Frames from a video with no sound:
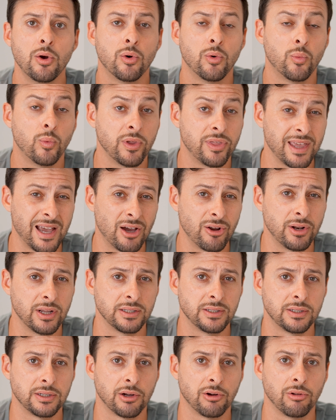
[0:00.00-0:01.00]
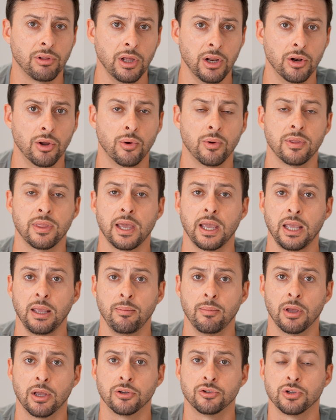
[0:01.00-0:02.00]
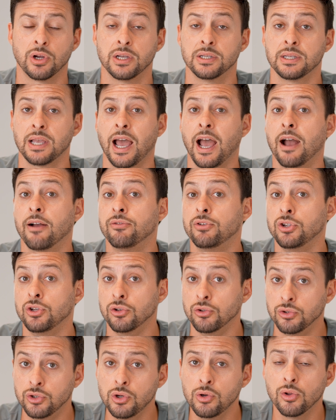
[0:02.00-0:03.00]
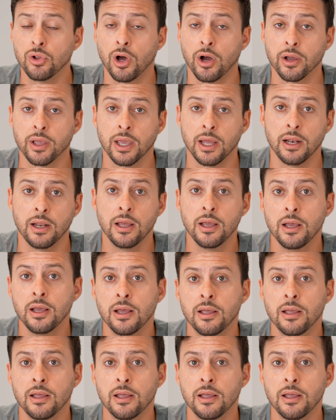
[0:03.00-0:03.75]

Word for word: without necessarily knowing that email address after you do log in.